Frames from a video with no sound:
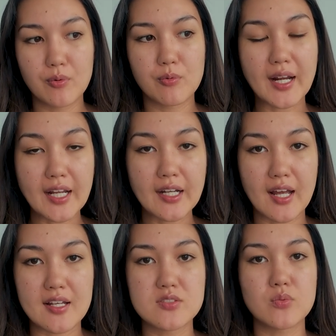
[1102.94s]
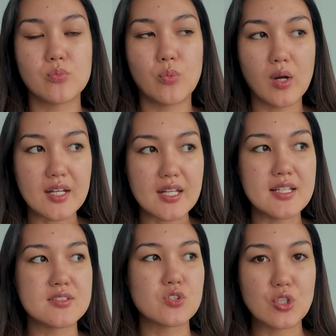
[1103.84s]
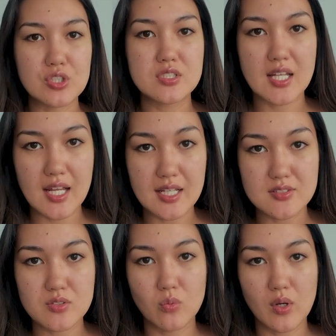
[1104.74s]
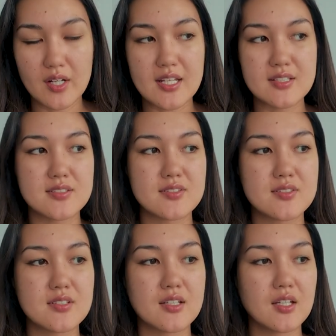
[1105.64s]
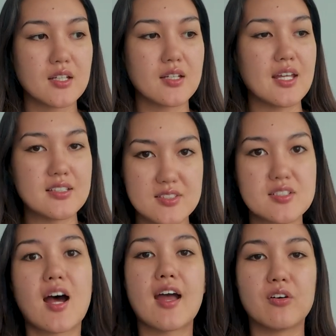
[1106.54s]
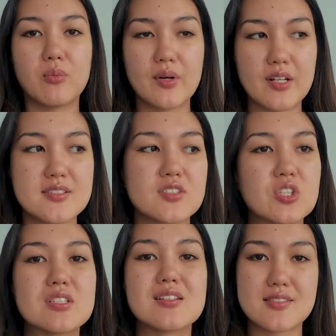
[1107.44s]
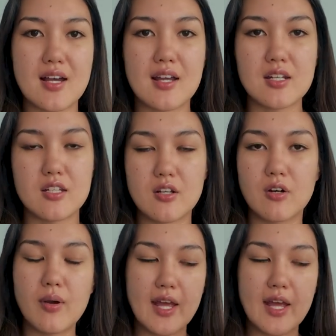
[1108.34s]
recognize what is good taste, what is in style, what is good design, you know?